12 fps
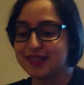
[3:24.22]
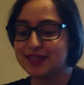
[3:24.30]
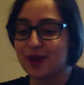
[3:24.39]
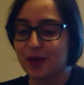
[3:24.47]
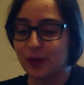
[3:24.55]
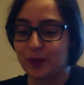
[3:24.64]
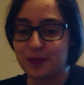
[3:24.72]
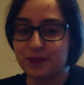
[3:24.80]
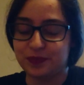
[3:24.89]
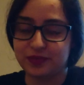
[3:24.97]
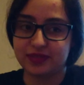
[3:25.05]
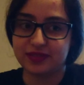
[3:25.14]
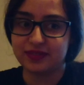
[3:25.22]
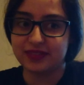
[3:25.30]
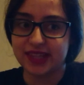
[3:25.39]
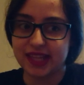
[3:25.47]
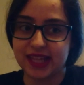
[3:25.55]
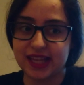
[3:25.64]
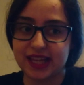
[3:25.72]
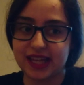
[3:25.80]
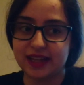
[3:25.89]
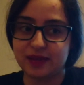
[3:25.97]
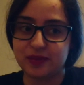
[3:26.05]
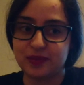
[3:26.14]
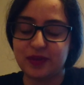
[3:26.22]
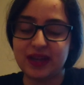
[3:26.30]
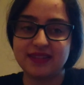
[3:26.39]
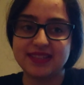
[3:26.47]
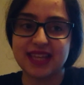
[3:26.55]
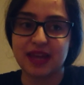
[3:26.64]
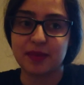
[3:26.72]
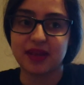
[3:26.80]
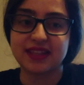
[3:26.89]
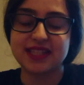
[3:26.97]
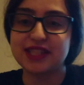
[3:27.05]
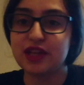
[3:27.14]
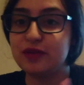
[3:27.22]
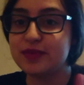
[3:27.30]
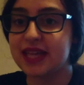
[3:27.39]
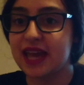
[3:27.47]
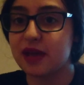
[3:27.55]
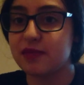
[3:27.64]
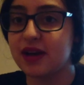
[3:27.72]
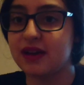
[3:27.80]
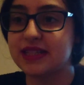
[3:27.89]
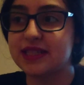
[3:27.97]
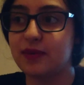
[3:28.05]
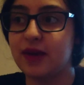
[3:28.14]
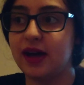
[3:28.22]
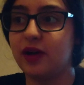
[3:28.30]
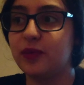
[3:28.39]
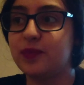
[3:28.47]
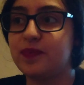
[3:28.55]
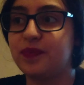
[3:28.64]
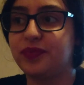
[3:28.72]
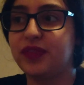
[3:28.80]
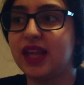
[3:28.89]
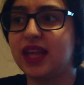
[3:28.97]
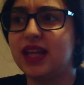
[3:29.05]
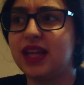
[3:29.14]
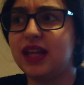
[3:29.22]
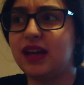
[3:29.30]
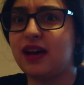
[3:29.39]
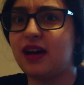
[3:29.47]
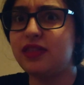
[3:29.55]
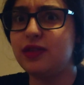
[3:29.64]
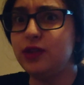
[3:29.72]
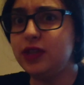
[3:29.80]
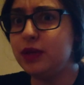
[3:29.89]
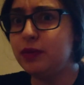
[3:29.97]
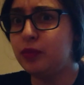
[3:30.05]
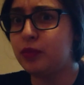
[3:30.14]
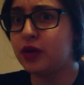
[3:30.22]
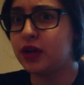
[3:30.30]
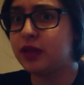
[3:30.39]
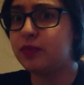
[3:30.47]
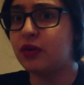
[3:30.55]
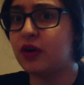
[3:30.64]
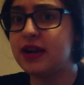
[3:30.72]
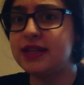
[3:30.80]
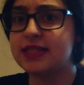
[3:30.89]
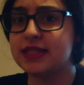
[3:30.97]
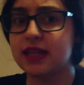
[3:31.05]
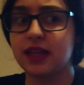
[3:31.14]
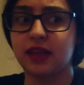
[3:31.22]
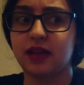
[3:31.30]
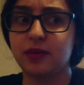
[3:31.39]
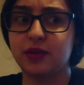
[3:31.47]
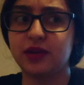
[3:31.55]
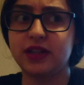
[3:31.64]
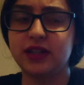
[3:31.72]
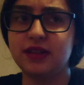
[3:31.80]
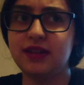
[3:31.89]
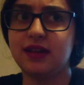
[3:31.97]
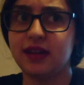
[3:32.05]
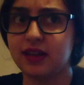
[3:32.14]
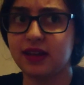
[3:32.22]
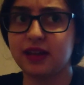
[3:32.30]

So, um, what else came out? The soaps came out as well. I thought they were pretty pricey, I'm not gonna lie.